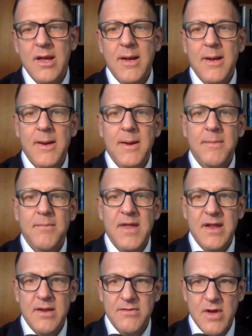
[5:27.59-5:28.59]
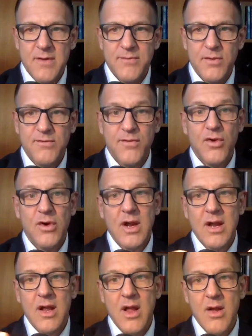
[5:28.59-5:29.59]
that is offered for
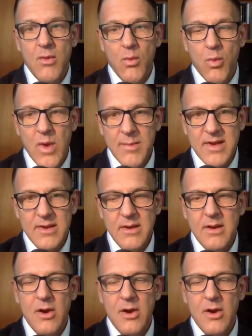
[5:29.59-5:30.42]
women,